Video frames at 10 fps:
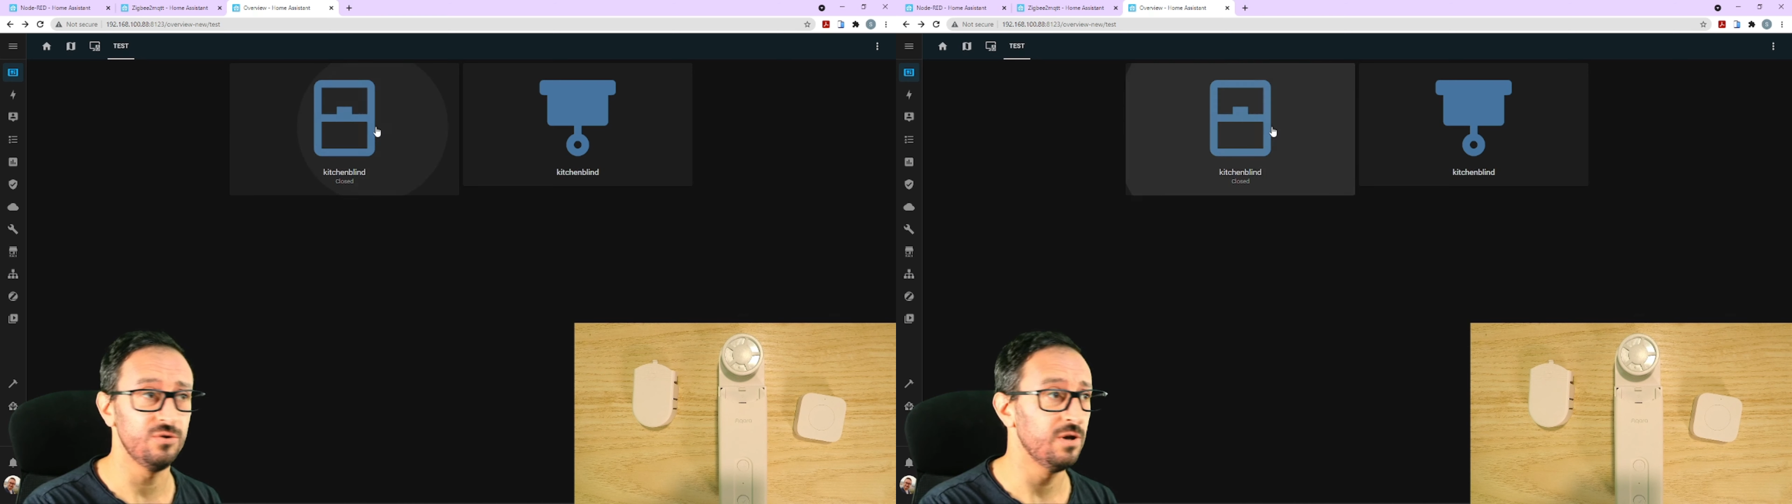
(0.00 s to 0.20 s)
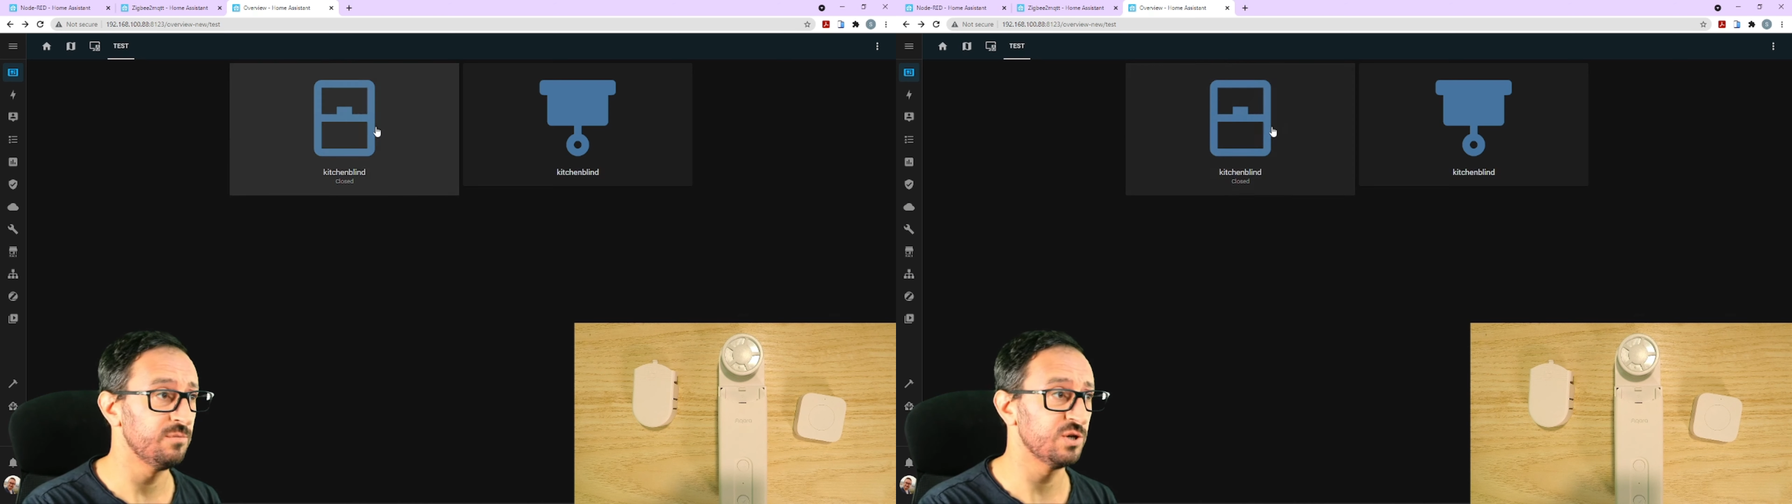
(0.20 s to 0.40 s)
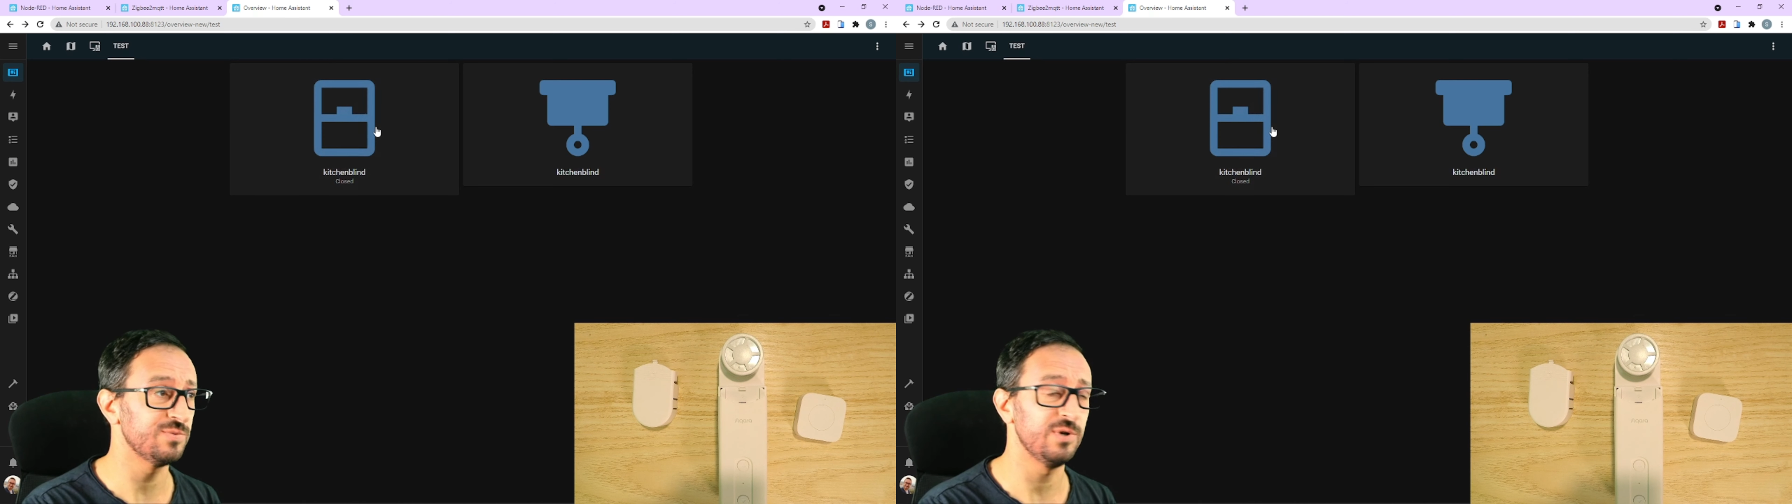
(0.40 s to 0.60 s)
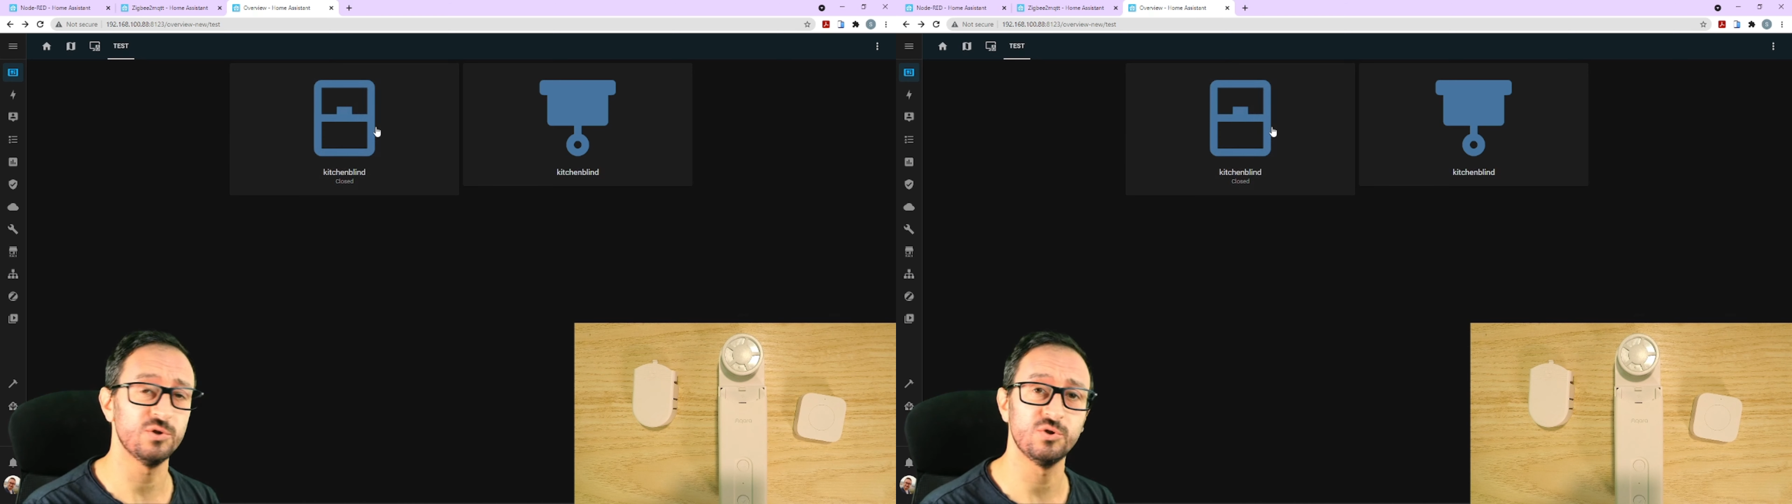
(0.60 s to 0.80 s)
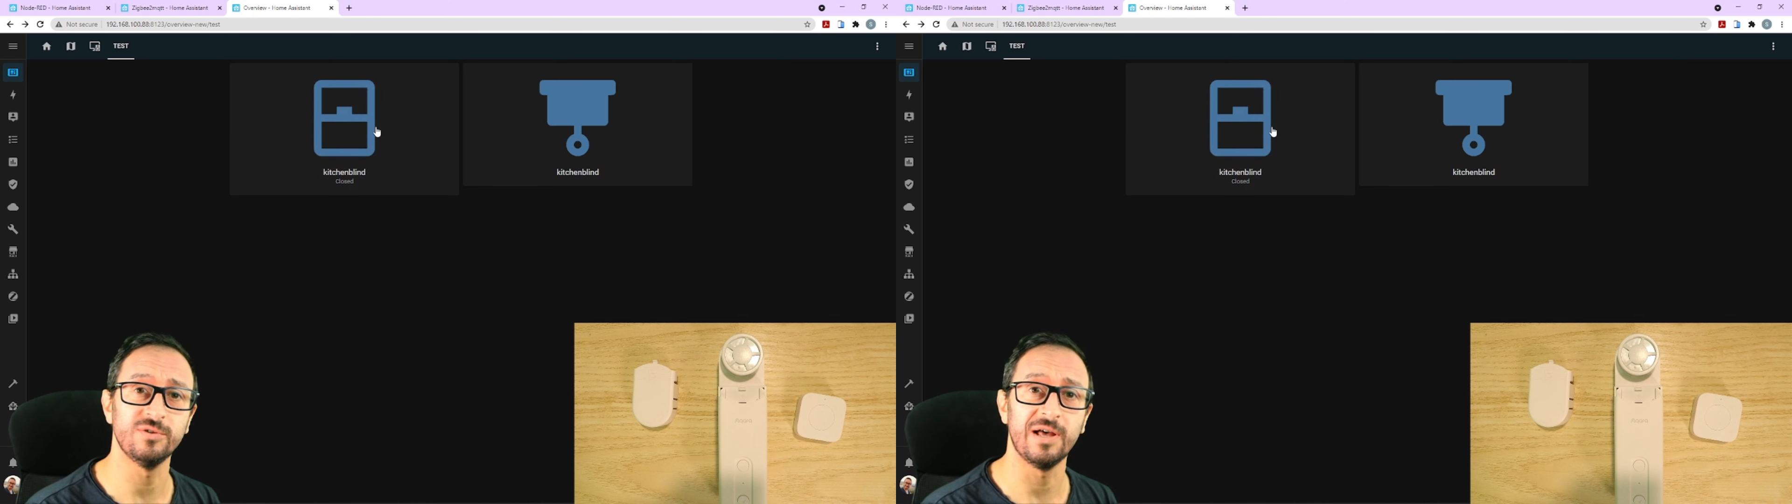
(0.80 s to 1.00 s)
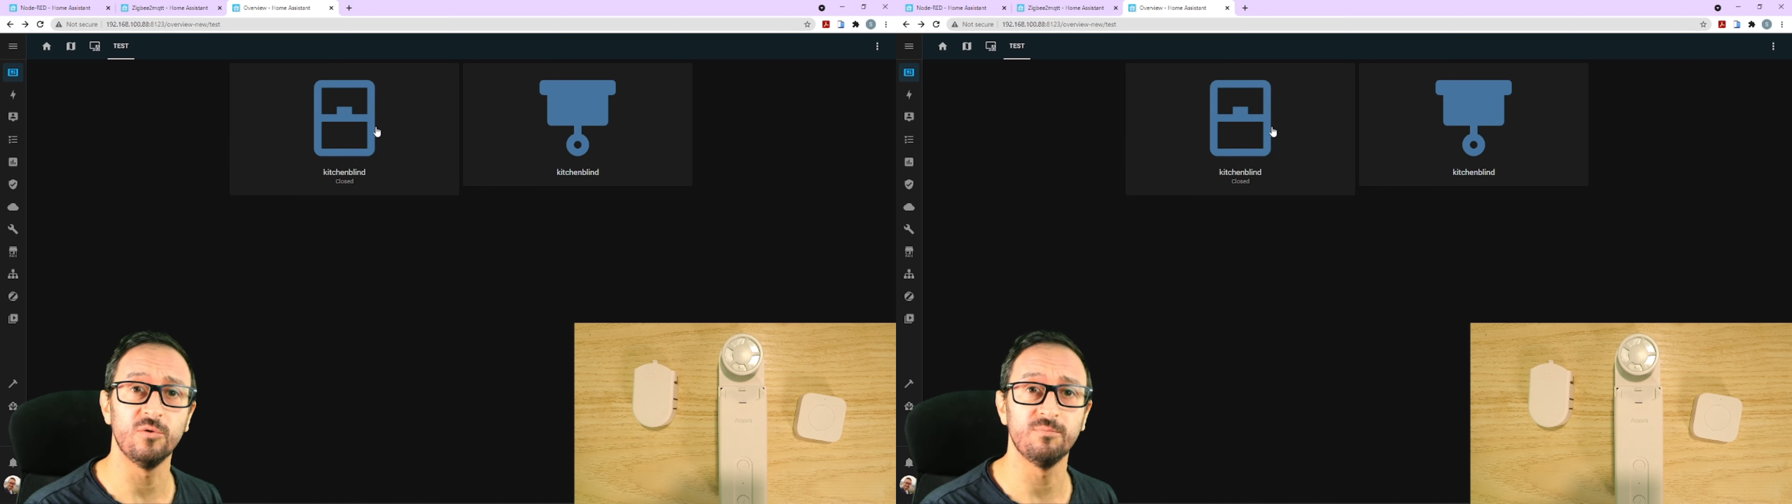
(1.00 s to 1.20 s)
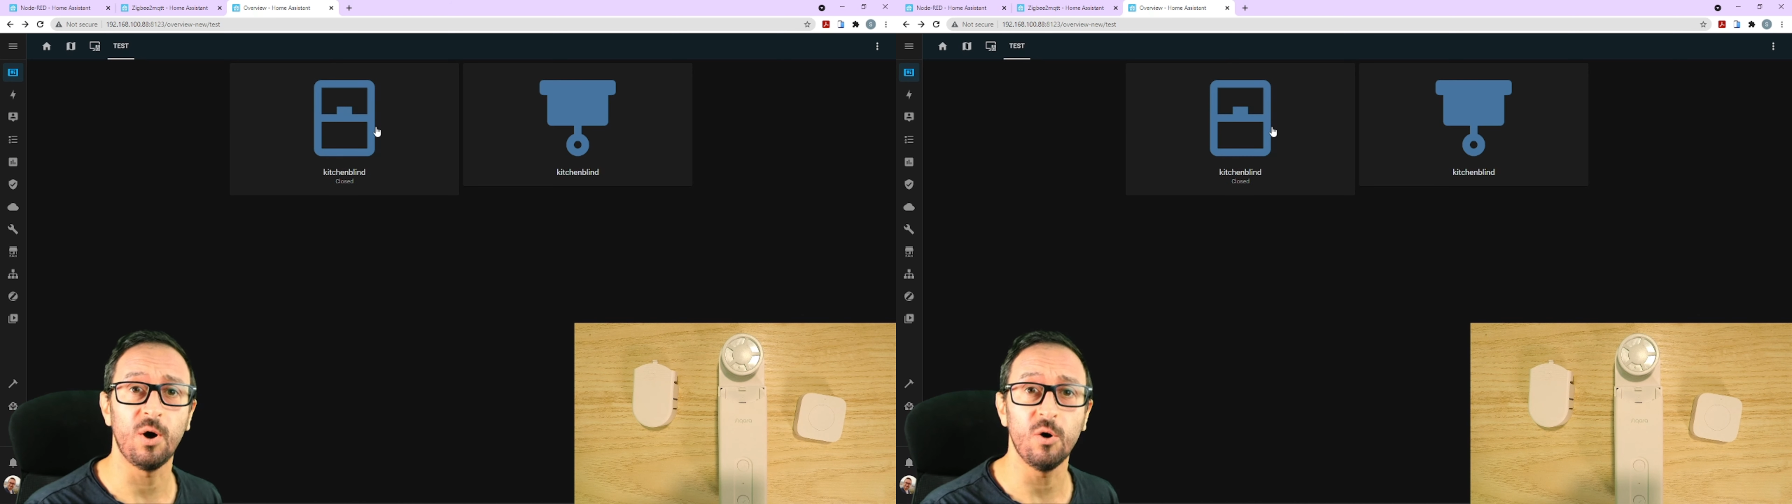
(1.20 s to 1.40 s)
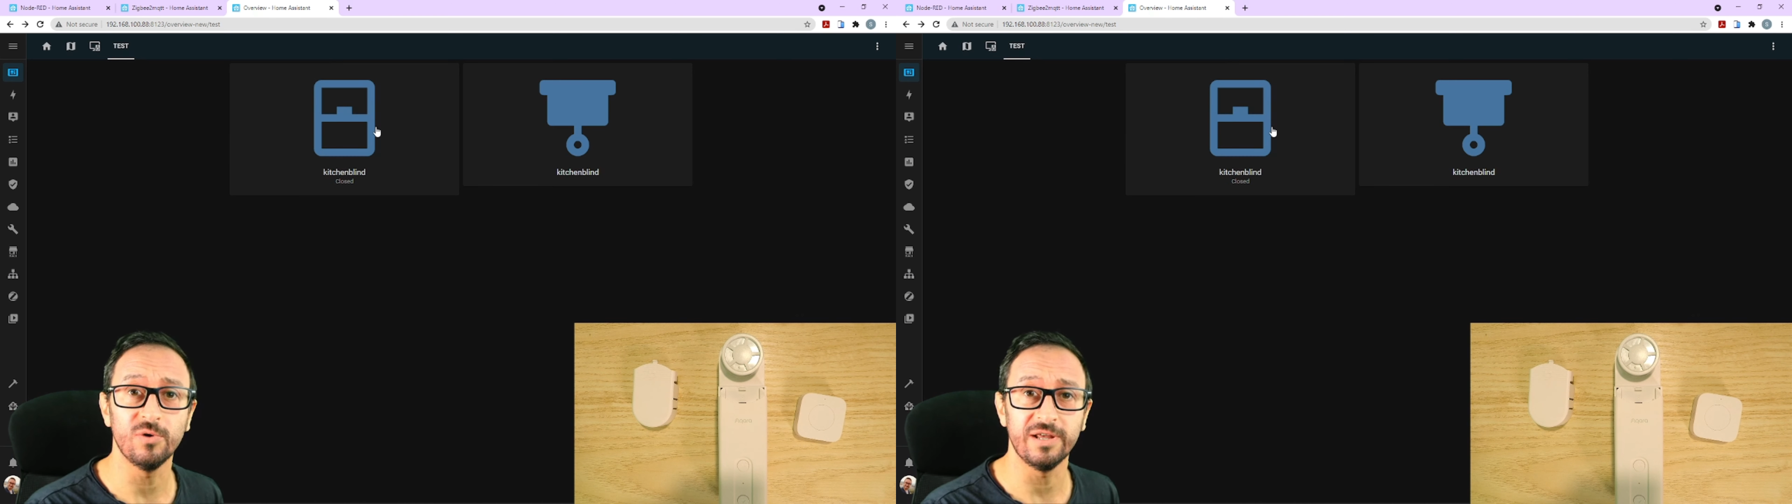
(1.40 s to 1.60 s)
because we're not doing that
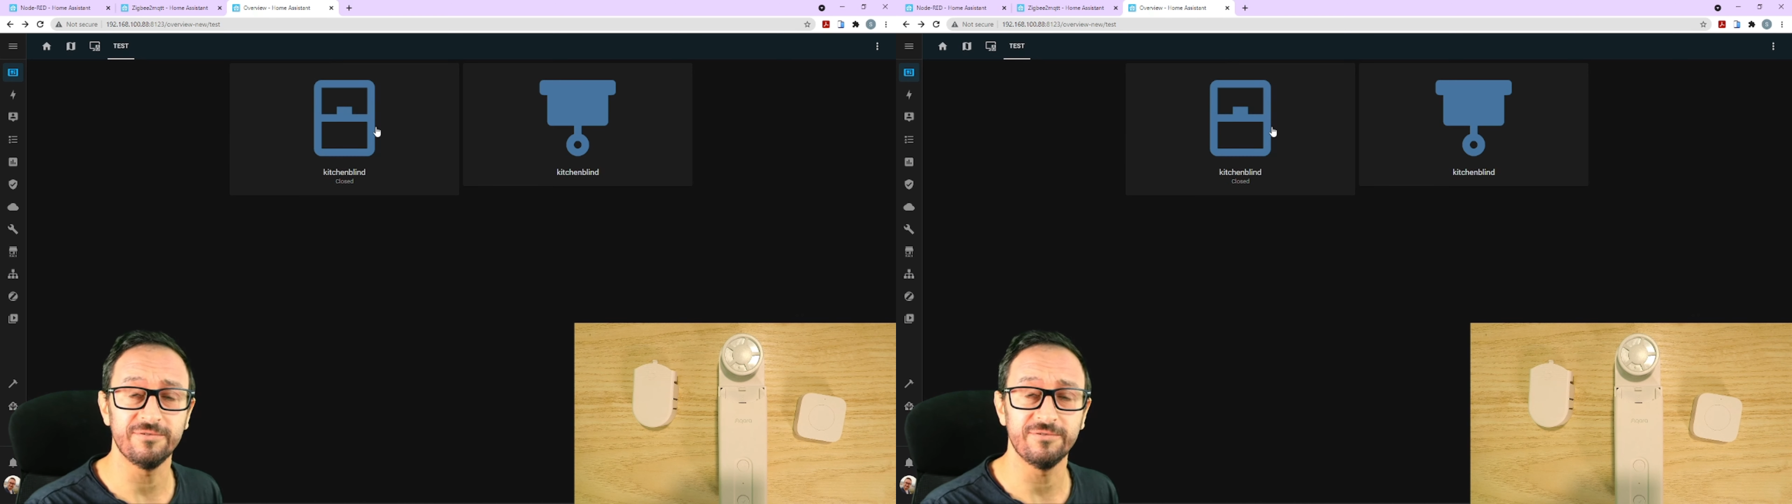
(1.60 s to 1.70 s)
polling